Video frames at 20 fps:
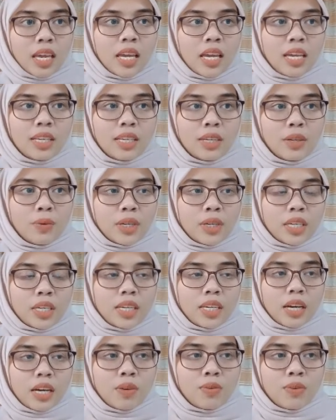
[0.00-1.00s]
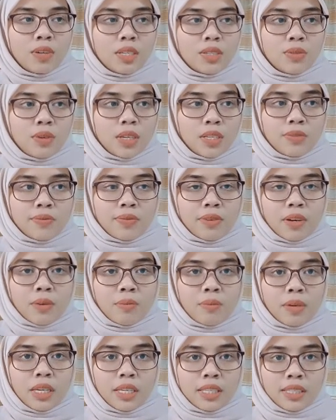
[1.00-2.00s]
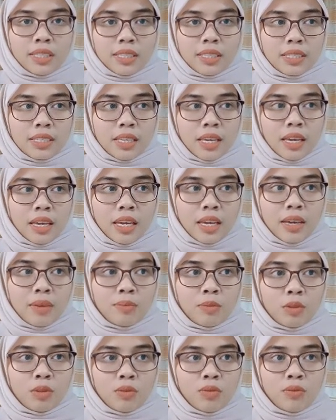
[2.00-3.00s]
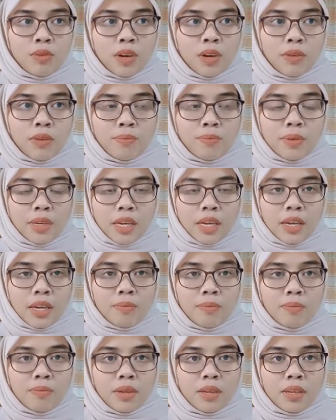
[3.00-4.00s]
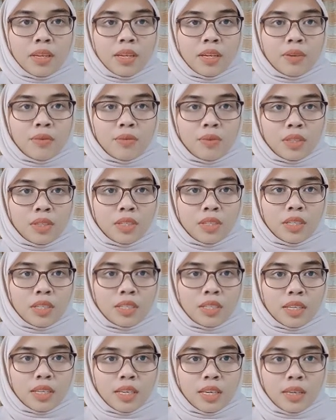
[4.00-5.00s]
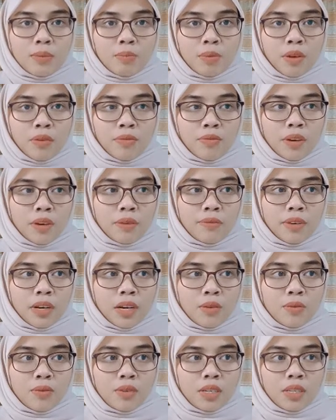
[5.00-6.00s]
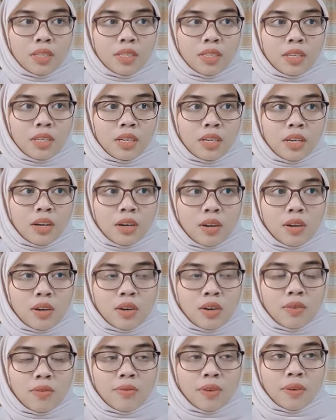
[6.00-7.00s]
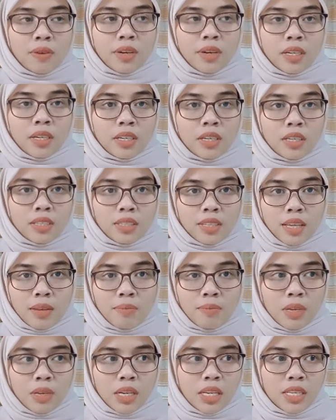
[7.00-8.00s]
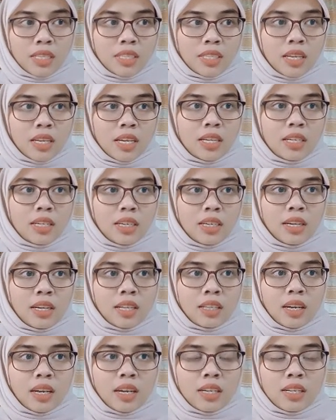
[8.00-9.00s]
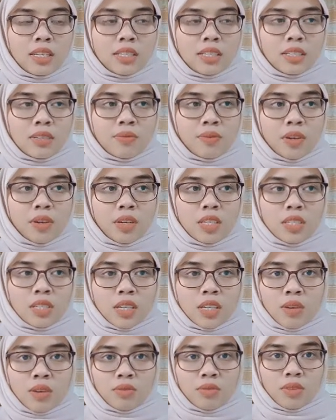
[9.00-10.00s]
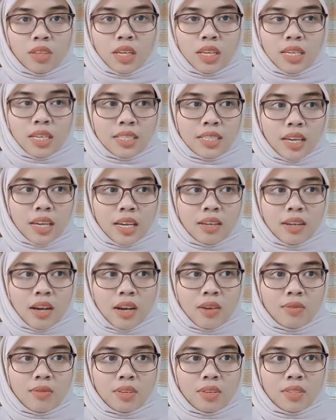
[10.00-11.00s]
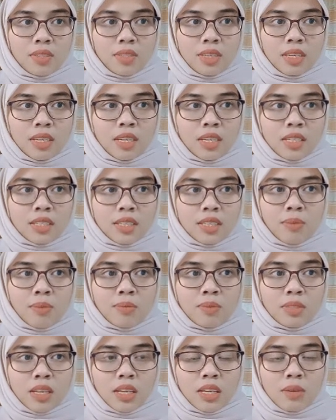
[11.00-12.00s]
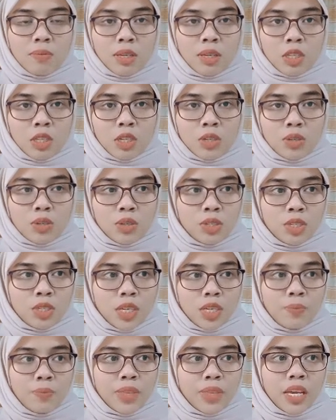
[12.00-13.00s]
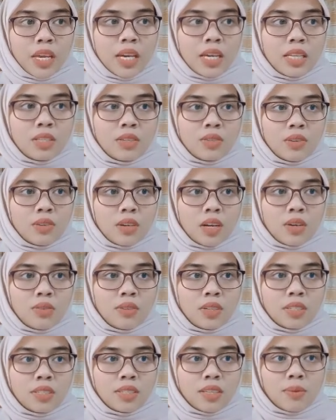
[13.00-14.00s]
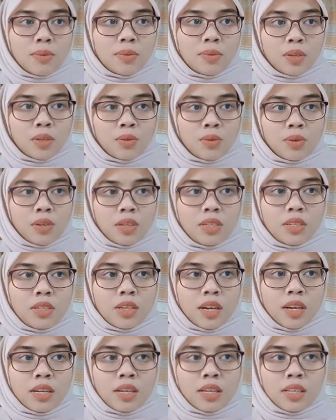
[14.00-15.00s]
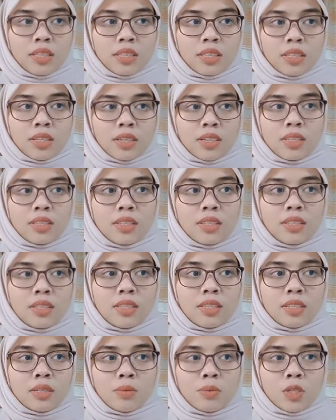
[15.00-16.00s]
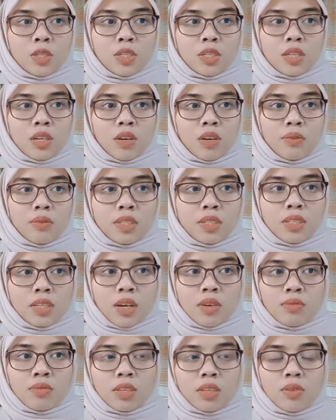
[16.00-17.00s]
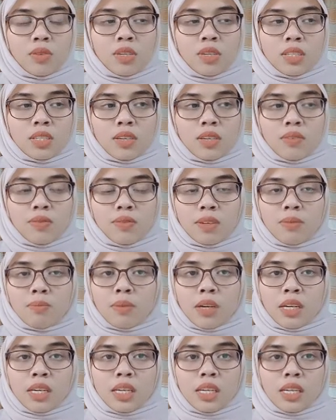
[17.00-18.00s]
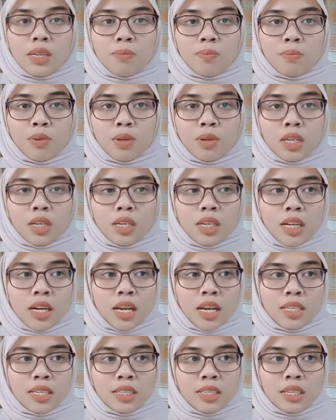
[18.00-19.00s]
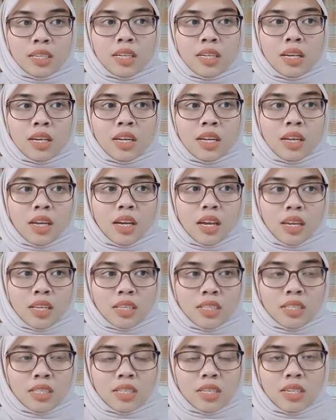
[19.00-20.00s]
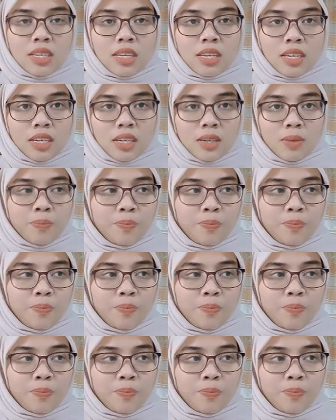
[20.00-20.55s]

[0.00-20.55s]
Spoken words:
The working hours was from 8:30 am to 5 pm, which is 8.5 hours or 510 minutes. The data analysis for each counter is carried out using a time study methodology. Throughout the subsequent, the analytical distribution of each counter was given by the input analyzer as seen here.